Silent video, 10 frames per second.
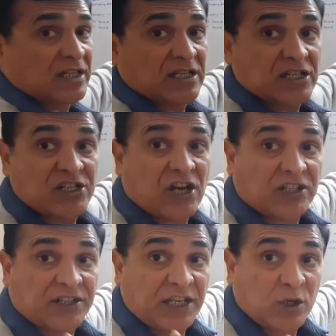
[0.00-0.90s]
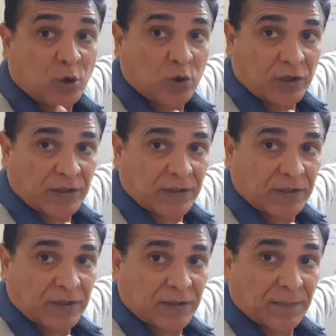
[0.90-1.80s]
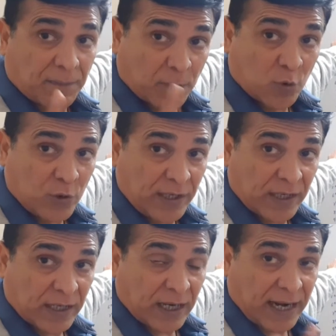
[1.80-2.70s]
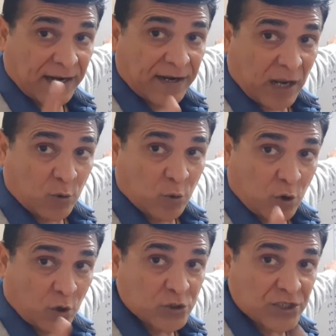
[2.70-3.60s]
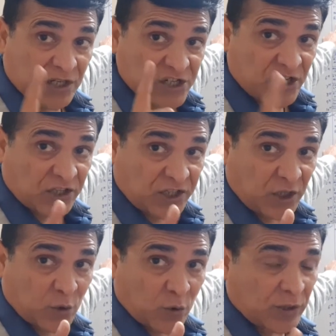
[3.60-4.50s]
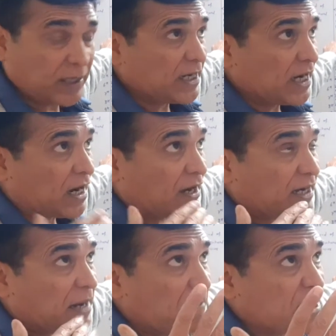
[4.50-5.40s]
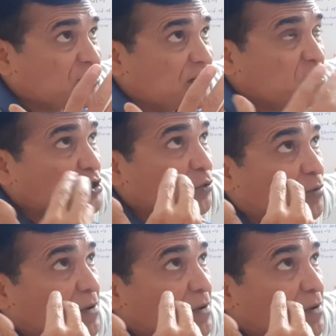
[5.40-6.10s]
Shakti Yoga. Moon and Rahu causes a Shakti Yoga. Her imagination would be